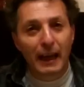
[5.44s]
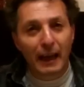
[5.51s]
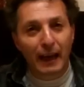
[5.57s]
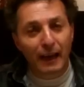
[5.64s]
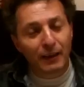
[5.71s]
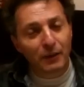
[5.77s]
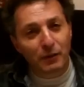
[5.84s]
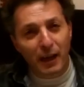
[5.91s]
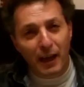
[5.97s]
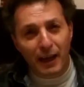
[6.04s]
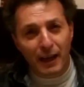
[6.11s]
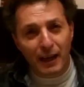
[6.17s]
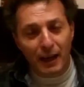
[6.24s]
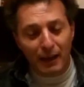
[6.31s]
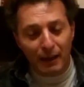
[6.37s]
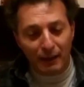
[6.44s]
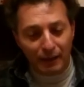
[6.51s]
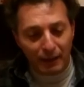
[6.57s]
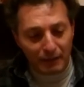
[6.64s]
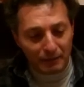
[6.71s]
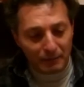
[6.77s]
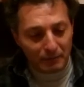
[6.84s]
And today
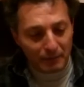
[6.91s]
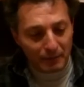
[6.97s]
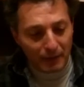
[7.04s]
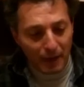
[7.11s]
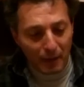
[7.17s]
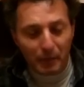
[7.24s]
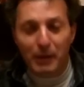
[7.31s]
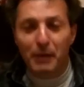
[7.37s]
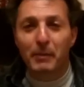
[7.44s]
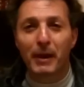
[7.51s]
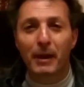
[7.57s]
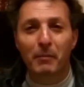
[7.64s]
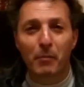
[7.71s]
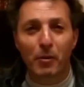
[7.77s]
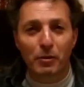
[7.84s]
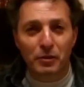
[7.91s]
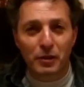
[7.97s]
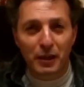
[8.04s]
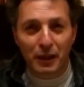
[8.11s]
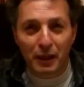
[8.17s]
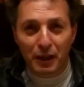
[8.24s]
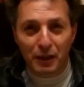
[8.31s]
I'm going to be
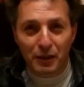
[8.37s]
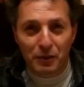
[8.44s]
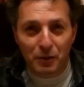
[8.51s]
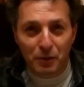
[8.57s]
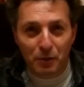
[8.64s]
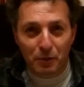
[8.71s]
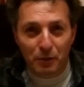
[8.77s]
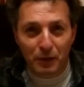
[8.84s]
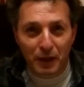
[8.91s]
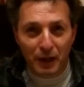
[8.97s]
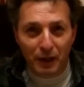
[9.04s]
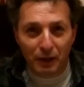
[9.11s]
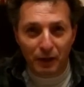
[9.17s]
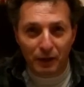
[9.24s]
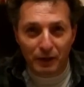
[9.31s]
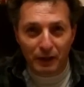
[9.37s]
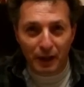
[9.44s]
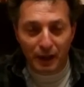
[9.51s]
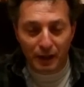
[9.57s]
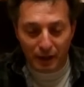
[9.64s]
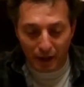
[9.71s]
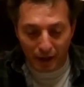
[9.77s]
unboxing a new gear
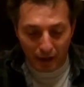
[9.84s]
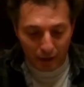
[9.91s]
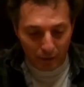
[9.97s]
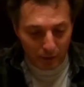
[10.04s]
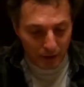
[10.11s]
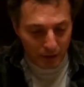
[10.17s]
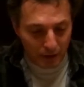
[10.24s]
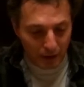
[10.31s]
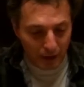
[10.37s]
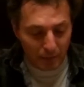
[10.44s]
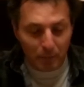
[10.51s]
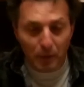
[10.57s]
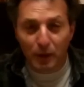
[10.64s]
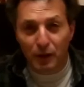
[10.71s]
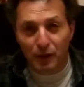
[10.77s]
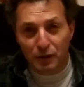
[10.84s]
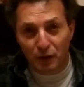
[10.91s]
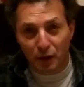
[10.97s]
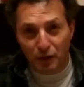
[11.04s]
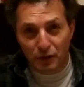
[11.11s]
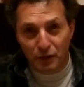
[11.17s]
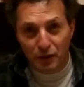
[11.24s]
that I recently
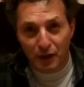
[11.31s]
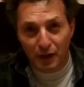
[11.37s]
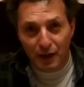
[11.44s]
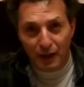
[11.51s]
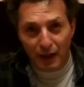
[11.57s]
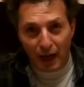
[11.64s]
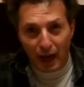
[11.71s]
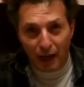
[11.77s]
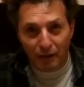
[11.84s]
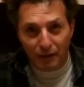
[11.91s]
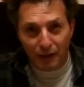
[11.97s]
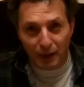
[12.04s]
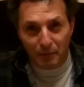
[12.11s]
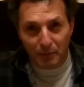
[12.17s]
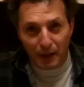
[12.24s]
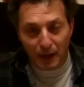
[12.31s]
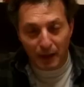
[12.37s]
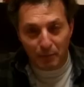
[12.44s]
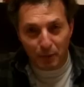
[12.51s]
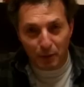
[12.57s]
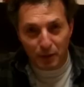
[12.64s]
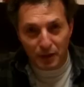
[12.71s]
purchased. I haven't done many
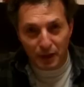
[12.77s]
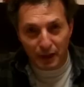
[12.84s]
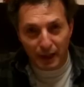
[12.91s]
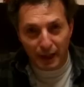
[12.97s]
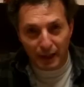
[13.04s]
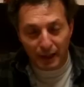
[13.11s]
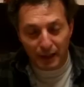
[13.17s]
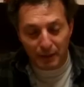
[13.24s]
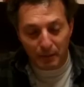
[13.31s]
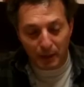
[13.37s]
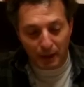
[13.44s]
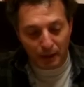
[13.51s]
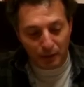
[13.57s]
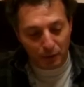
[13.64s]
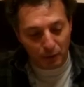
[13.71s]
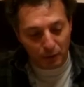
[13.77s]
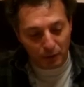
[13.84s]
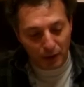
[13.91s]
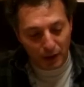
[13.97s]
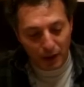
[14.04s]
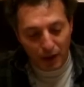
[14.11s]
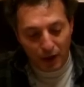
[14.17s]
unboxing lately, but I thought
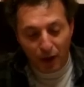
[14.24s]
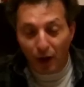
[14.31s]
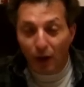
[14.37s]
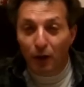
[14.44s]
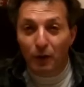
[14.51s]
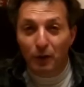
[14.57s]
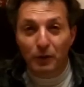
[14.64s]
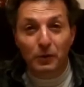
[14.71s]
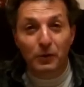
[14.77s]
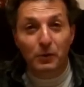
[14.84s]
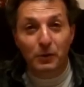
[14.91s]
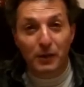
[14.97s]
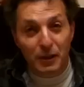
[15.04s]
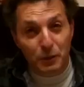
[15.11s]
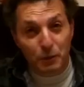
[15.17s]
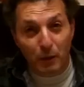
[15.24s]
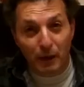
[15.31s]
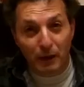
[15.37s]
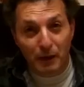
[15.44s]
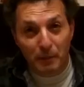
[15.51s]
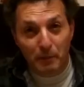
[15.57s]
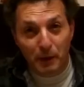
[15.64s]
I'll do this
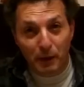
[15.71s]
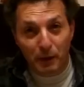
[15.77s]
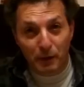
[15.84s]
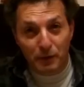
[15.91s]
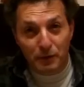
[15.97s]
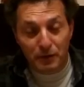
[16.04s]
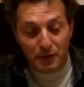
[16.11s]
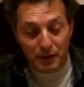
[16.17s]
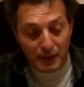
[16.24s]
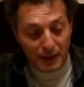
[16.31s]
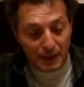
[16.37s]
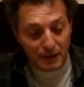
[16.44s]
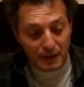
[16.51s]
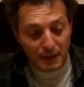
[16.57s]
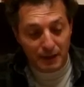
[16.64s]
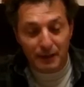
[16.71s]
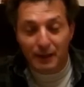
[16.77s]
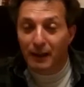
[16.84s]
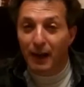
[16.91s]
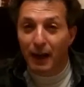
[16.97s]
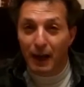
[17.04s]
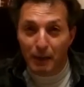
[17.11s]
one because this is
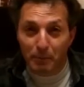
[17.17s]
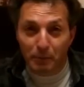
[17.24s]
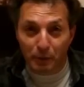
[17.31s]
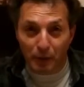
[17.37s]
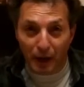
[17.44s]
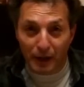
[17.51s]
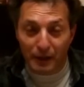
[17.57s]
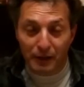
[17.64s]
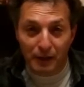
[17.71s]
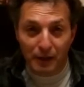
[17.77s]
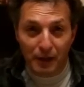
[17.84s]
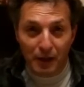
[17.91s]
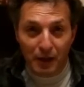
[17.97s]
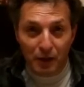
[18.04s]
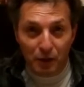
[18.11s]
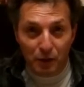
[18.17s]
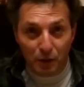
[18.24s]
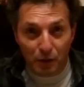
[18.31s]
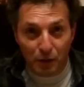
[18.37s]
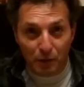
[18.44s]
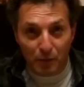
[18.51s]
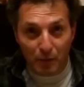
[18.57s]
an upgrade
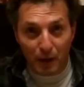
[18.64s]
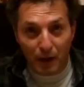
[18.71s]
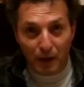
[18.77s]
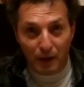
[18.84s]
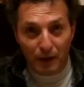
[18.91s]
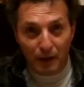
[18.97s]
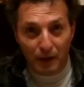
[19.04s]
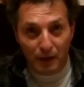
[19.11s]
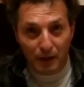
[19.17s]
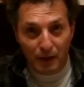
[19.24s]
to my